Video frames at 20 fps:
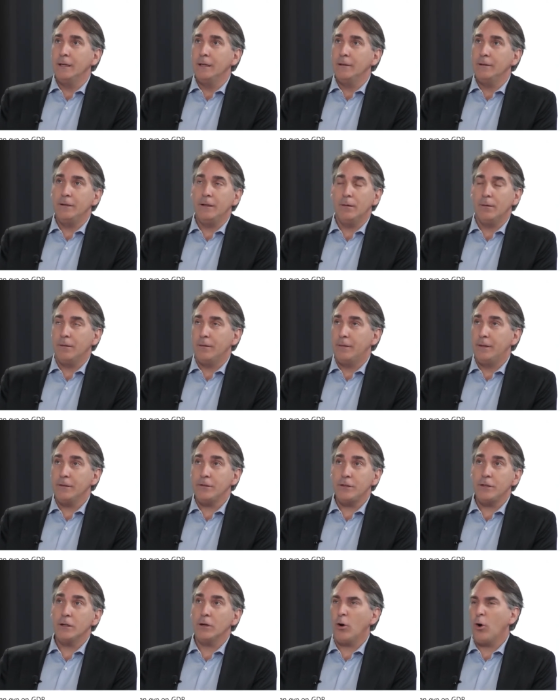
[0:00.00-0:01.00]
you know,
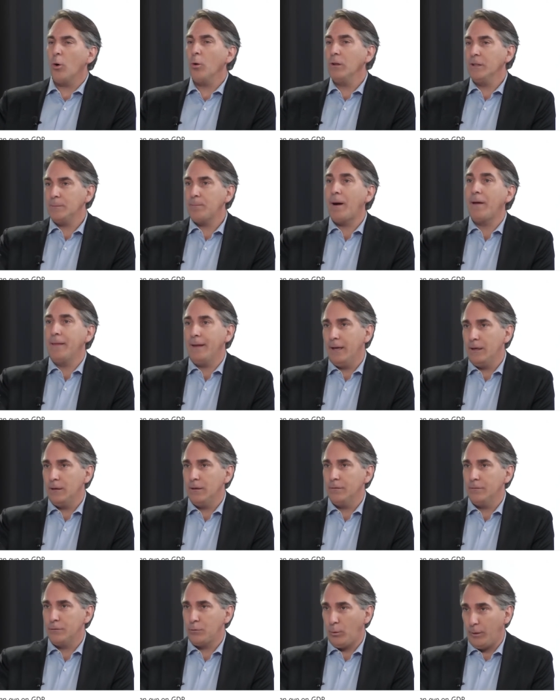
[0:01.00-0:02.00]
this year or at least by the end
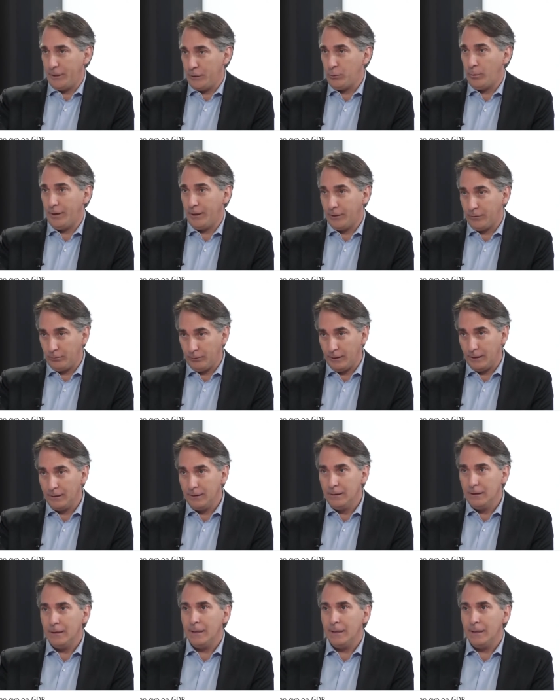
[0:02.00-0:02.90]
of 2023.